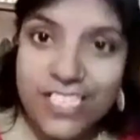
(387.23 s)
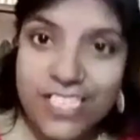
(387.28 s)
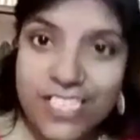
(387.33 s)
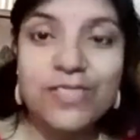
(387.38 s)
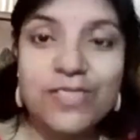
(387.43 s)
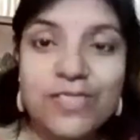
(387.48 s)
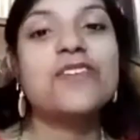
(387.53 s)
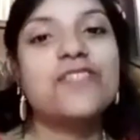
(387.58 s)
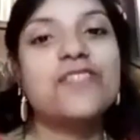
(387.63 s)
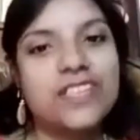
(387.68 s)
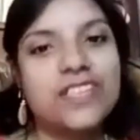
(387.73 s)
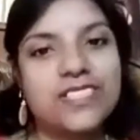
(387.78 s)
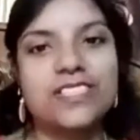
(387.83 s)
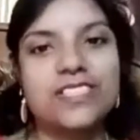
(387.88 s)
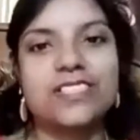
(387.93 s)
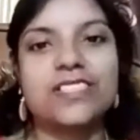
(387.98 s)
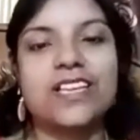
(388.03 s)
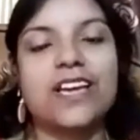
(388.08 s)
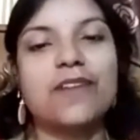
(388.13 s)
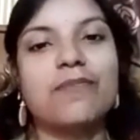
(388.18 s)
first
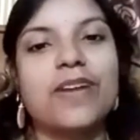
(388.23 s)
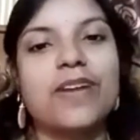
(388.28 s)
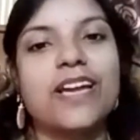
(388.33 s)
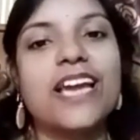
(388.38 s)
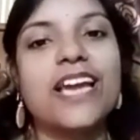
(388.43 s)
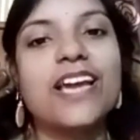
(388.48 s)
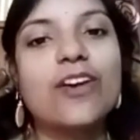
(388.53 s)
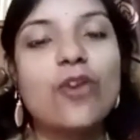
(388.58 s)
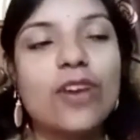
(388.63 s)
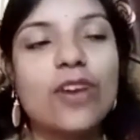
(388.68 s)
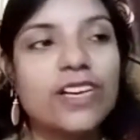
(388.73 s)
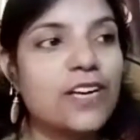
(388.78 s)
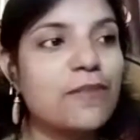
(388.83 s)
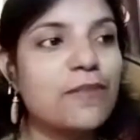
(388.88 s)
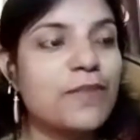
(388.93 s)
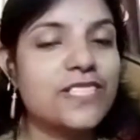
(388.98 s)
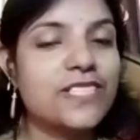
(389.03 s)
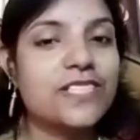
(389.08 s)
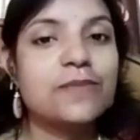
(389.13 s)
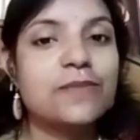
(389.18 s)
time. And I got the
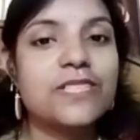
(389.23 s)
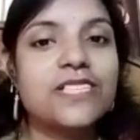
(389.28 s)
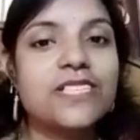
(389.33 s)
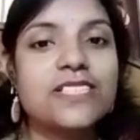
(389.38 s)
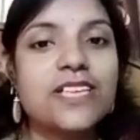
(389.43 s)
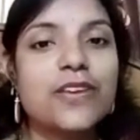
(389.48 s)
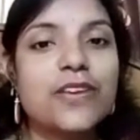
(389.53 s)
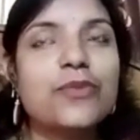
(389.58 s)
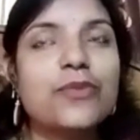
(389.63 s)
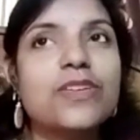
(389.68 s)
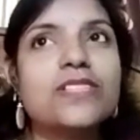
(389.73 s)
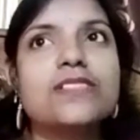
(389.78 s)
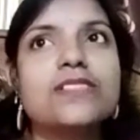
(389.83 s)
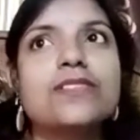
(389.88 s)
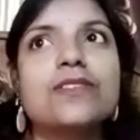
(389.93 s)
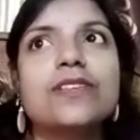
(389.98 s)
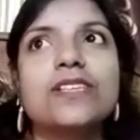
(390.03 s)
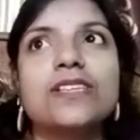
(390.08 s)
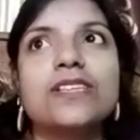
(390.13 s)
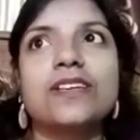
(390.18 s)
message because I was
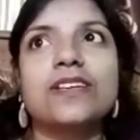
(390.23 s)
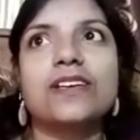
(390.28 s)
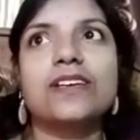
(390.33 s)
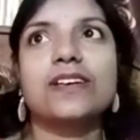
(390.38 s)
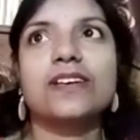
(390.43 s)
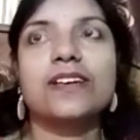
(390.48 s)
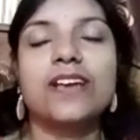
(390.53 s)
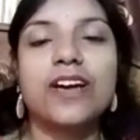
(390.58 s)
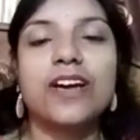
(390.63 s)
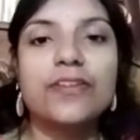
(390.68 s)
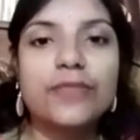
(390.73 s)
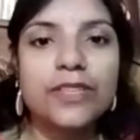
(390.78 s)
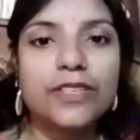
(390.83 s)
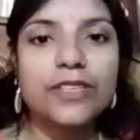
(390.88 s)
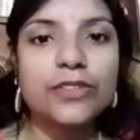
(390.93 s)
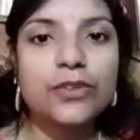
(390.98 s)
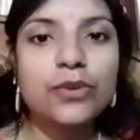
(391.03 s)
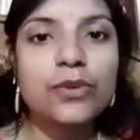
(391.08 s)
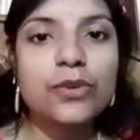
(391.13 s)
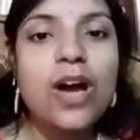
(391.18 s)
not able
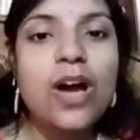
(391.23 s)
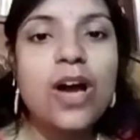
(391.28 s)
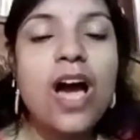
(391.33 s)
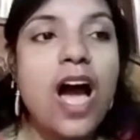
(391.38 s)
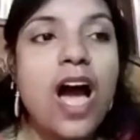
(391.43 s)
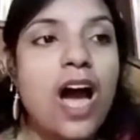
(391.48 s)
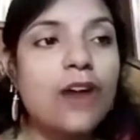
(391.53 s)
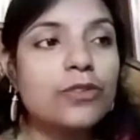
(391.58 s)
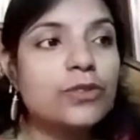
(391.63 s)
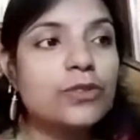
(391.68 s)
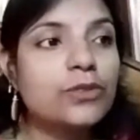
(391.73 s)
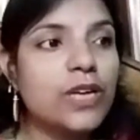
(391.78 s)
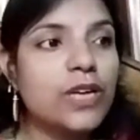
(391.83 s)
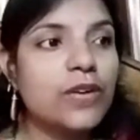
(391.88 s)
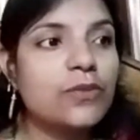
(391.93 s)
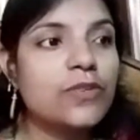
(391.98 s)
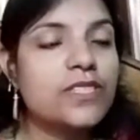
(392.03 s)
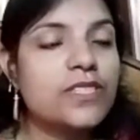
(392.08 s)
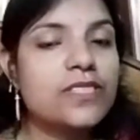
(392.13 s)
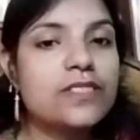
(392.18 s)
to how
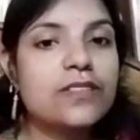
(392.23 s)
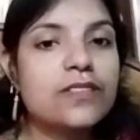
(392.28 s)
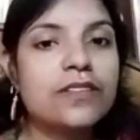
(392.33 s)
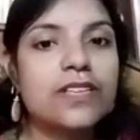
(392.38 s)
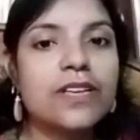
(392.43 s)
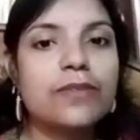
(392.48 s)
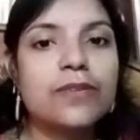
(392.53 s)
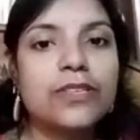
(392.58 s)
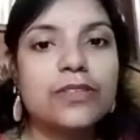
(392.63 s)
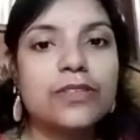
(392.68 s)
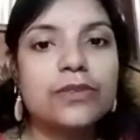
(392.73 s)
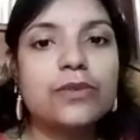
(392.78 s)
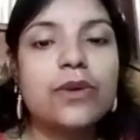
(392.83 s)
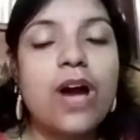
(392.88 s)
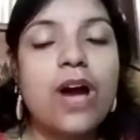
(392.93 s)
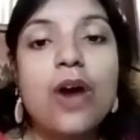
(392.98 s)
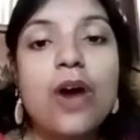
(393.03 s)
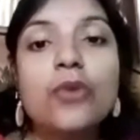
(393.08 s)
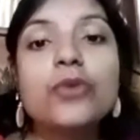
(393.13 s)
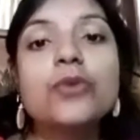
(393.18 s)

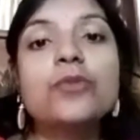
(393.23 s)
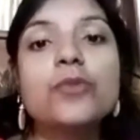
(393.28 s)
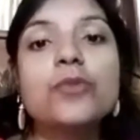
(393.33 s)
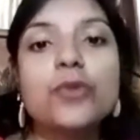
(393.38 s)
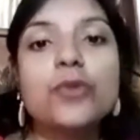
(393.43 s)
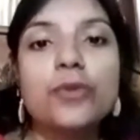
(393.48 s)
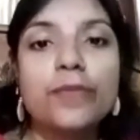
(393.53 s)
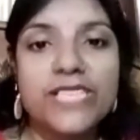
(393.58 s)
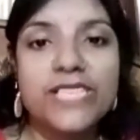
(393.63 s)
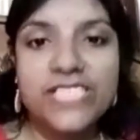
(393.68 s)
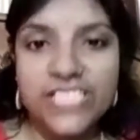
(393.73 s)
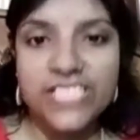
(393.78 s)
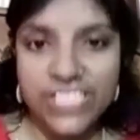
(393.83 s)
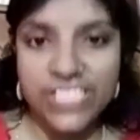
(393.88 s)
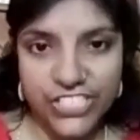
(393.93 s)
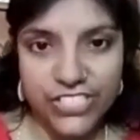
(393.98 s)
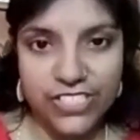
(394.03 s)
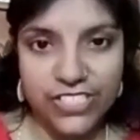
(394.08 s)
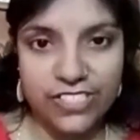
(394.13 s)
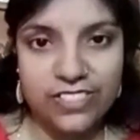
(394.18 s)
to book my
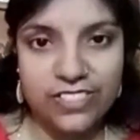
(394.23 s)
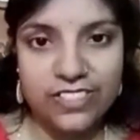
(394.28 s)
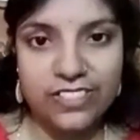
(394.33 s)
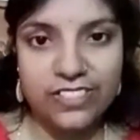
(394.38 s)
session.